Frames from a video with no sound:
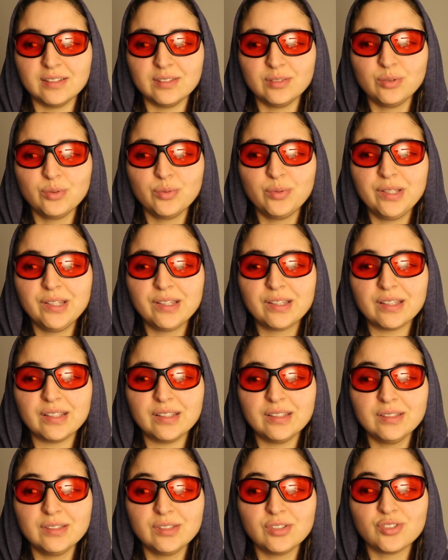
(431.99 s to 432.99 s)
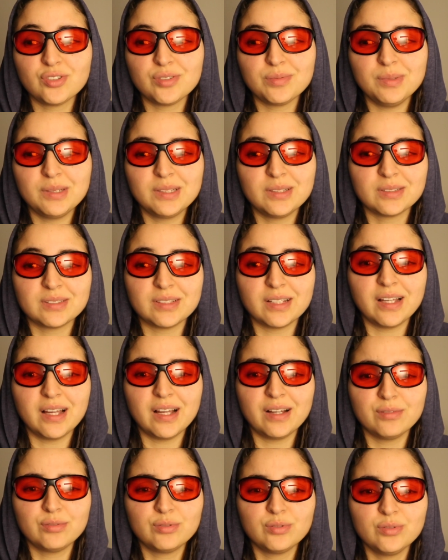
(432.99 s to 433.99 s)
doing things just because I
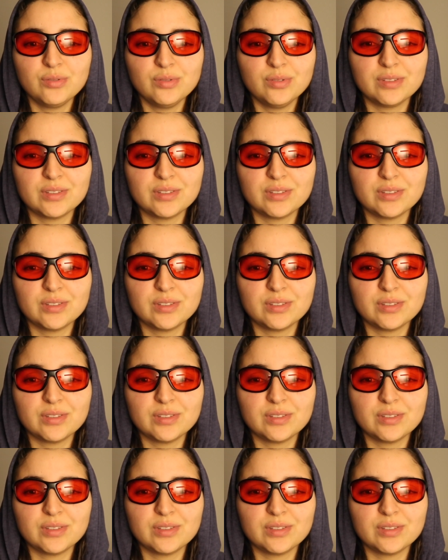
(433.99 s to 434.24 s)
have to,